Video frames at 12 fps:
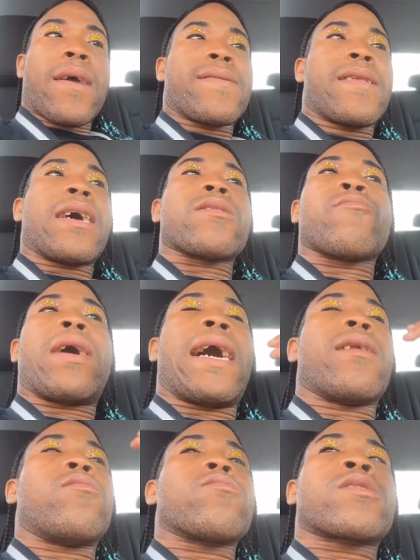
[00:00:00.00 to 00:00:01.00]
That's why I
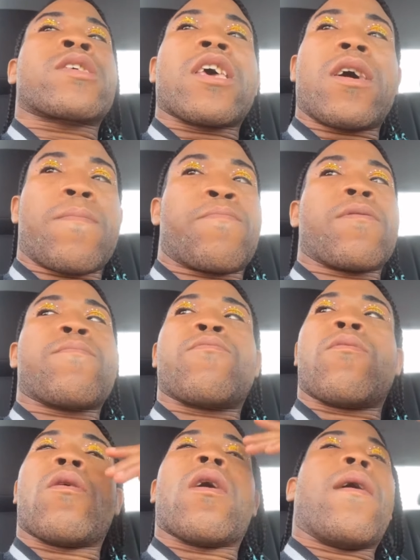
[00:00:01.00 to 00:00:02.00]
don't tell
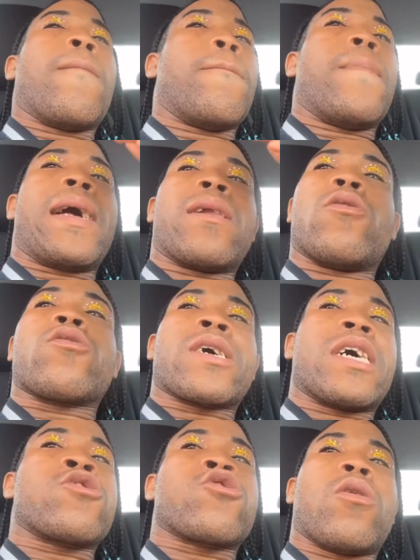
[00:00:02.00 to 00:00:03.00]
people my
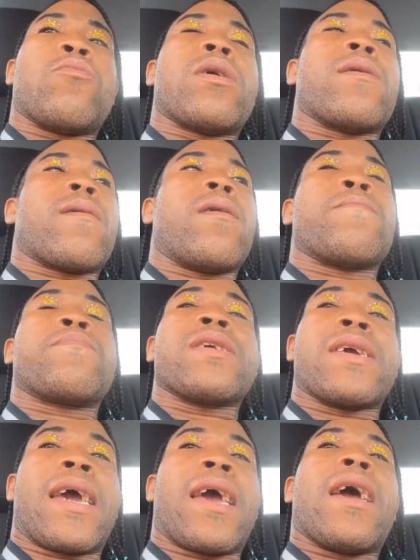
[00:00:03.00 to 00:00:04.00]
location or where I'm gonna
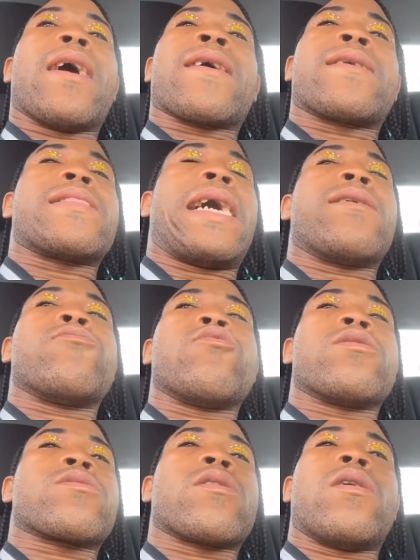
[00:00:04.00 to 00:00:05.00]
be at, cause I knew
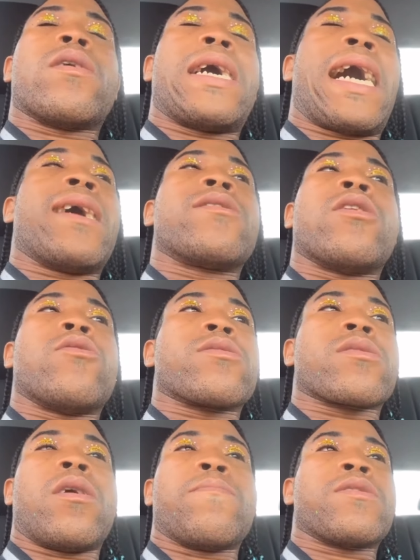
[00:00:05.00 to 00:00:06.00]
it's gonna, I know it's
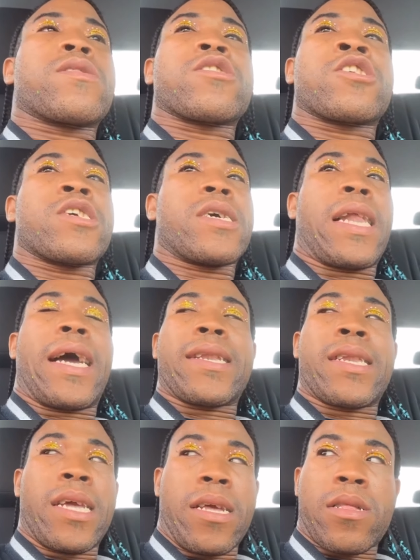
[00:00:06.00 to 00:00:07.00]
gonna be some shit like
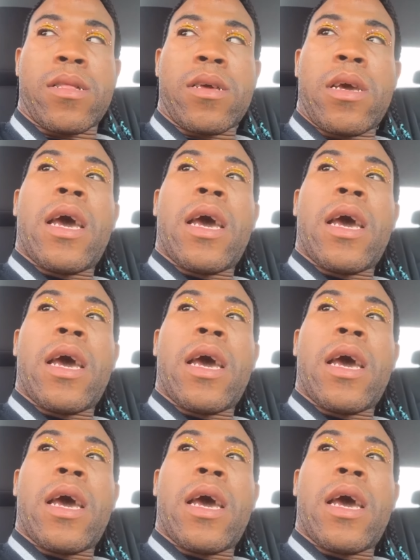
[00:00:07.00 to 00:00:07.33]
this.